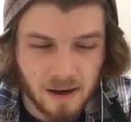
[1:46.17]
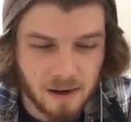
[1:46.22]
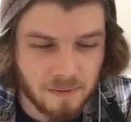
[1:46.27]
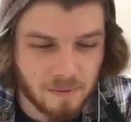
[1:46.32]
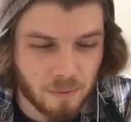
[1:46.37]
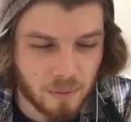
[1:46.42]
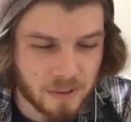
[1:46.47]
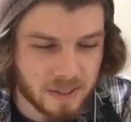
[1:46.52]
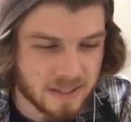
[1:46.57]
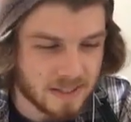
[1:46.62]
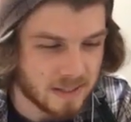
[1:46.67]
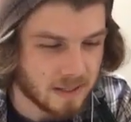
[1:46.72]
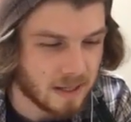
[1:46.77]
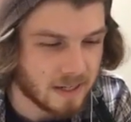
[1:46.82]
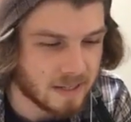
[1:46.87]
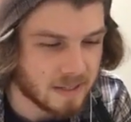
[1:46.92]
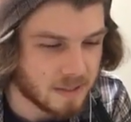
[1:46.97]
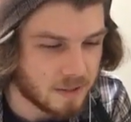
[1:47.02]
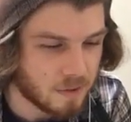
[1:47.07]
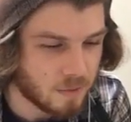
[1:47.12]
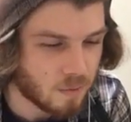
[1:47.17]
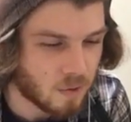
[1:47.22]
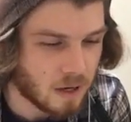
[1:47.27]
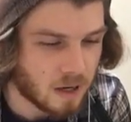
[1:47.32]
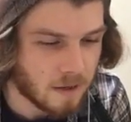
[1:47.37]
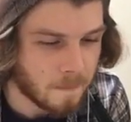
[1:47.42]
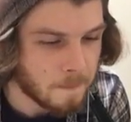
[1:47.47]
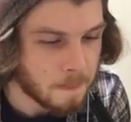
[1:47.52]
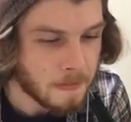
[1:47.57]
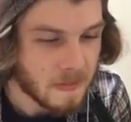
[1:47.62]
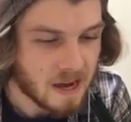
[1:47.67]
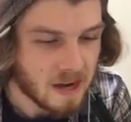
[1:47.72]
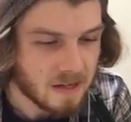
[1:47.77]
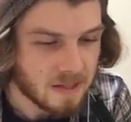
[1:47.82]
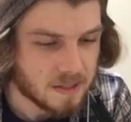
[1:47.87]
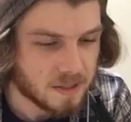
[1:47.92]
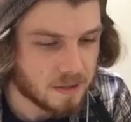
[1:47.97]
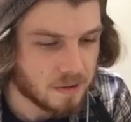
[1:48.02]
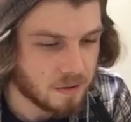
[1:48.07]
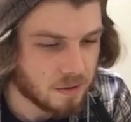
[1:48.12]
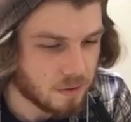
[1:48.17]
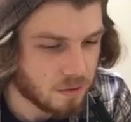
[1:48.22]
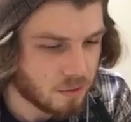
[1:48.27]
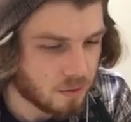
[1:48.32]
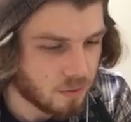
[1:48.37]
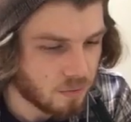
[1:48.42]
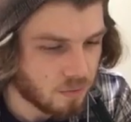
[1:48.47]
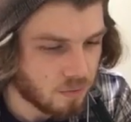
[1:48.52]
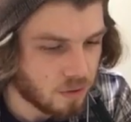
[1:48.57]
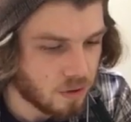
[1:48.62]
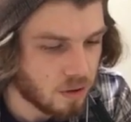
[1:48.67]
of what it's like to